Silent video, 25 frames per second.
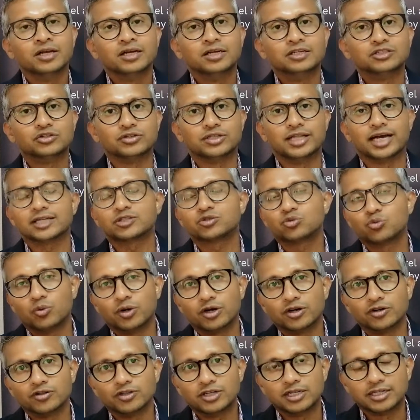So that's
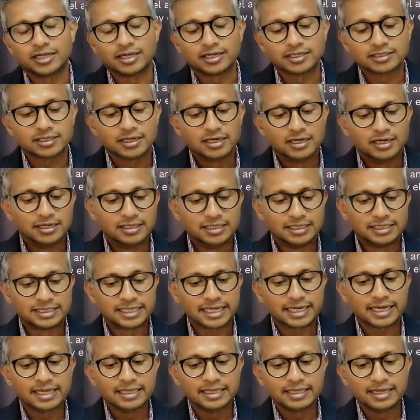one of the things. The
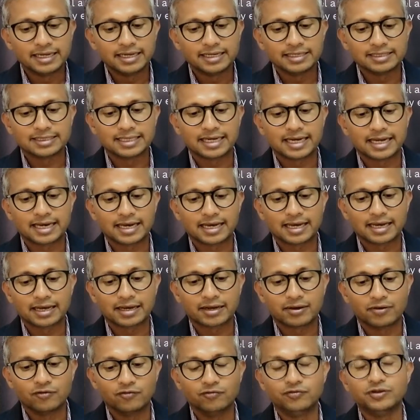second thing is that
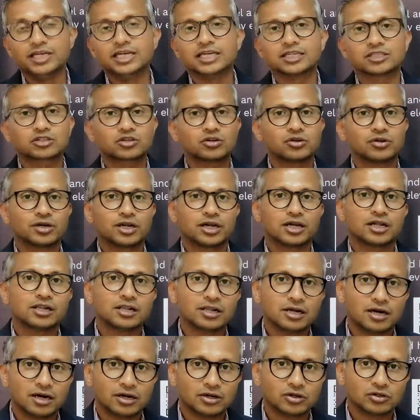we as
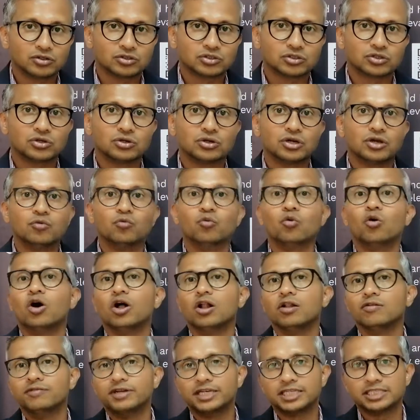Corel are also
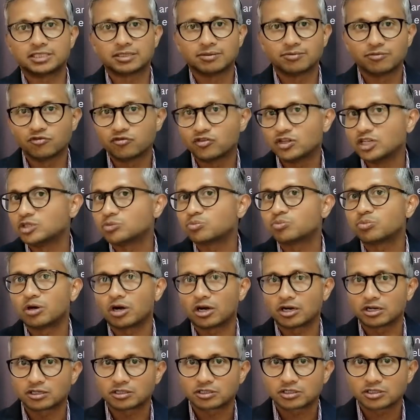evolving some of these
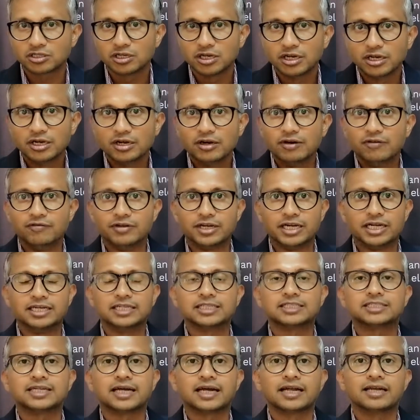products. We
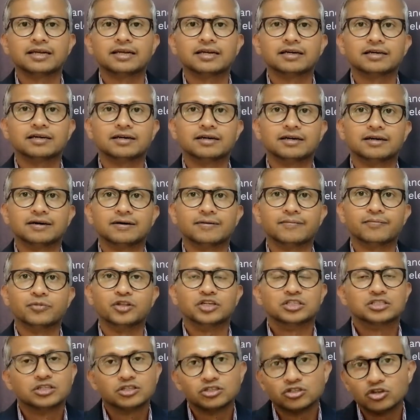understand
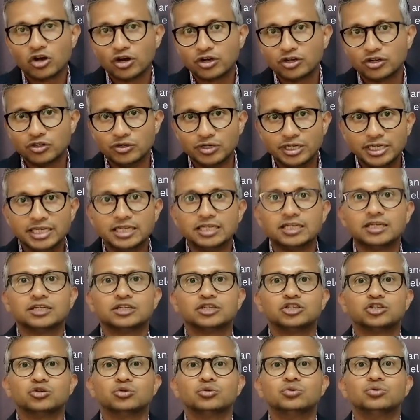this is not
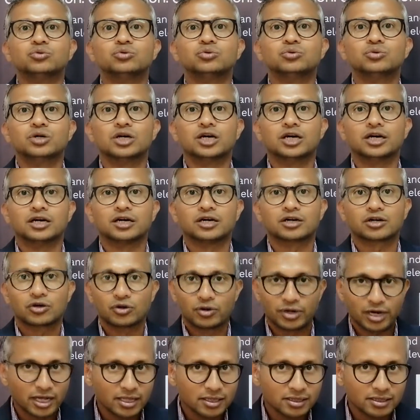unique to
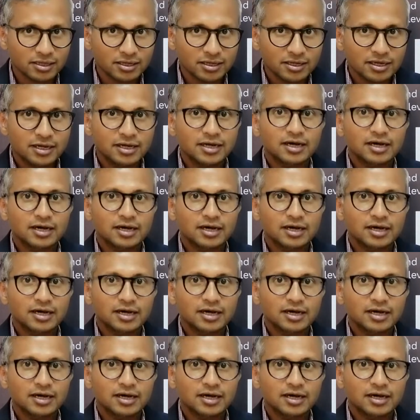Corel.